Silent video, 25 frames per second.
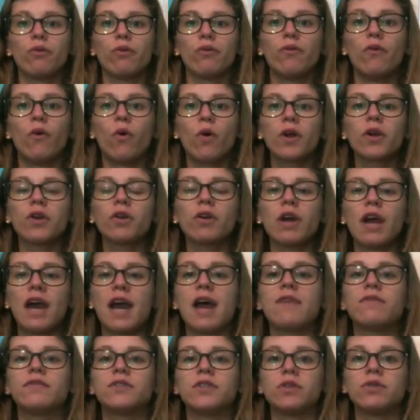for your
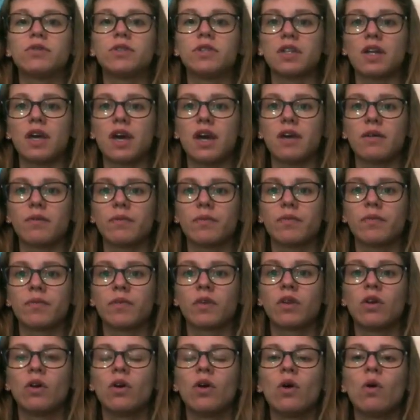have to today,
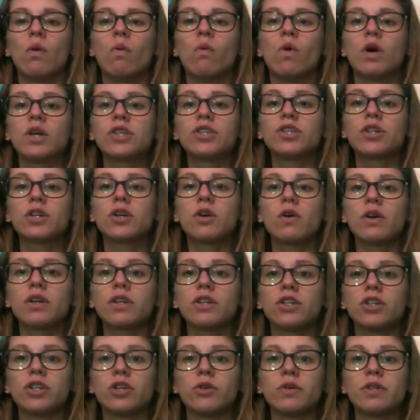what you're
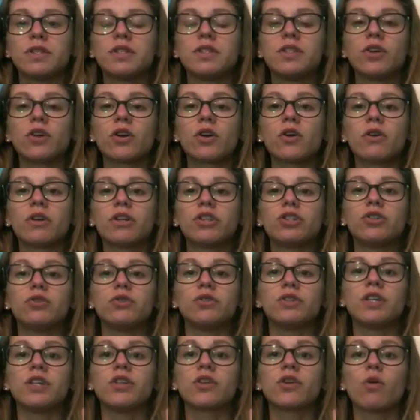going to do is you're going to
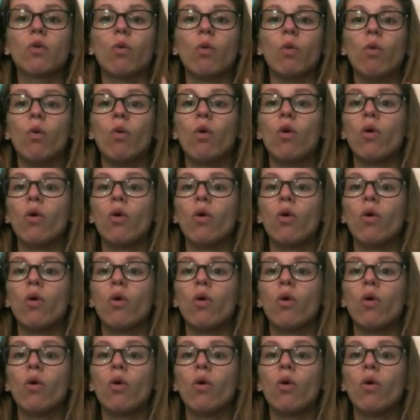choose either